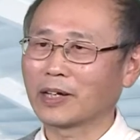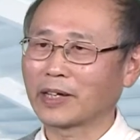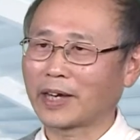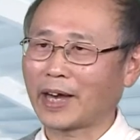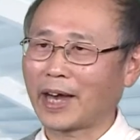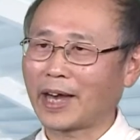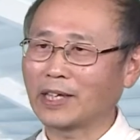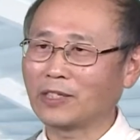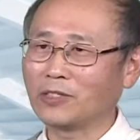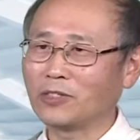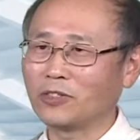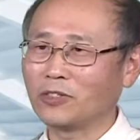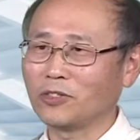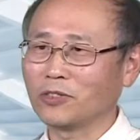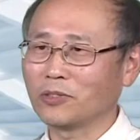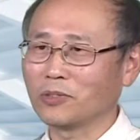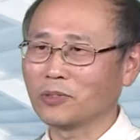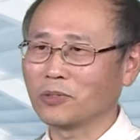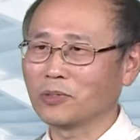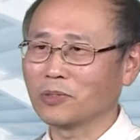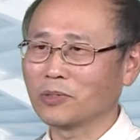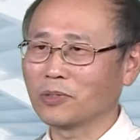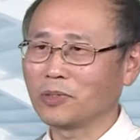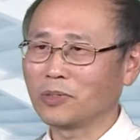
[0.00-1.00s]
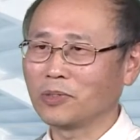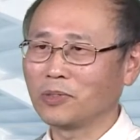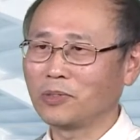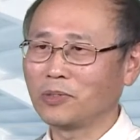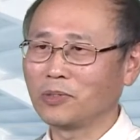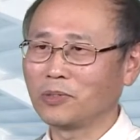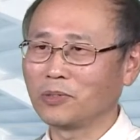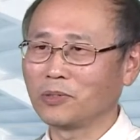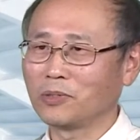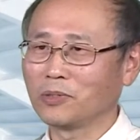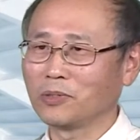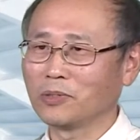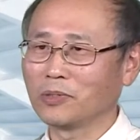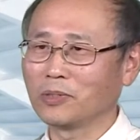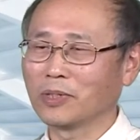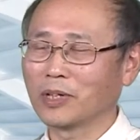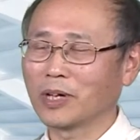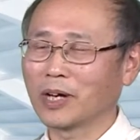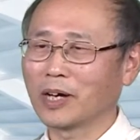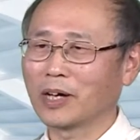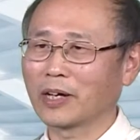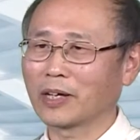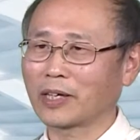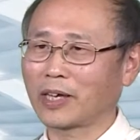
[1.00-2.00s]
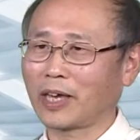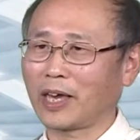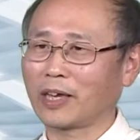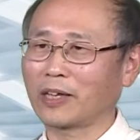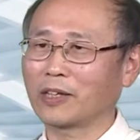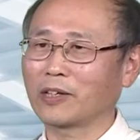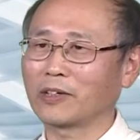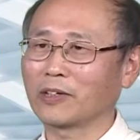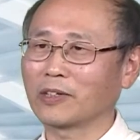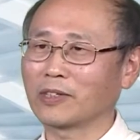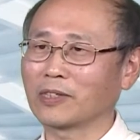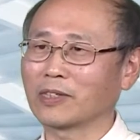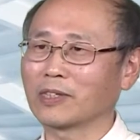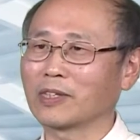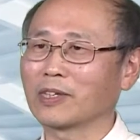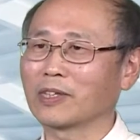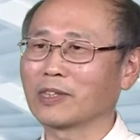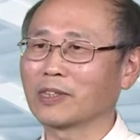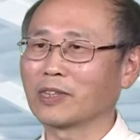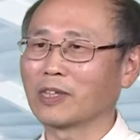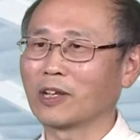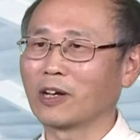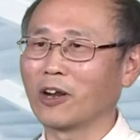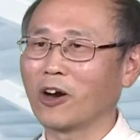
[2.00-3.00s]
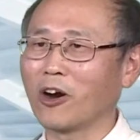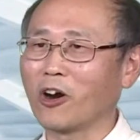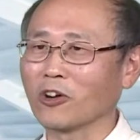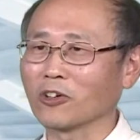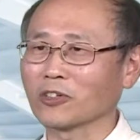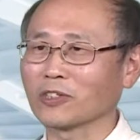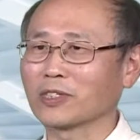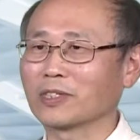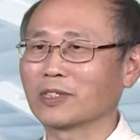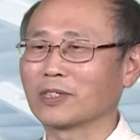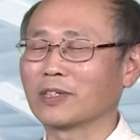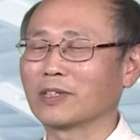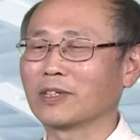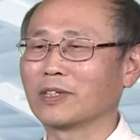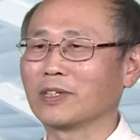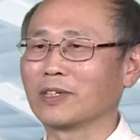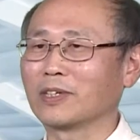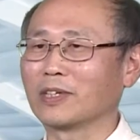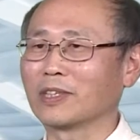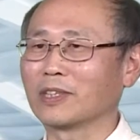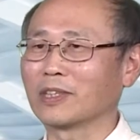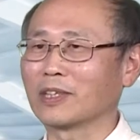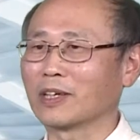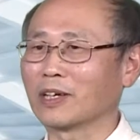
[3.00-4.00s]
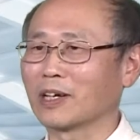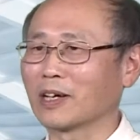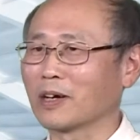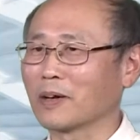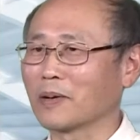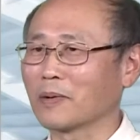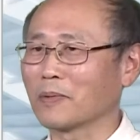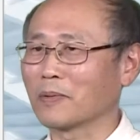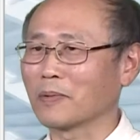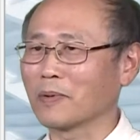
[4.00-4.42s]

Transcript: guide you to calculate the loss in the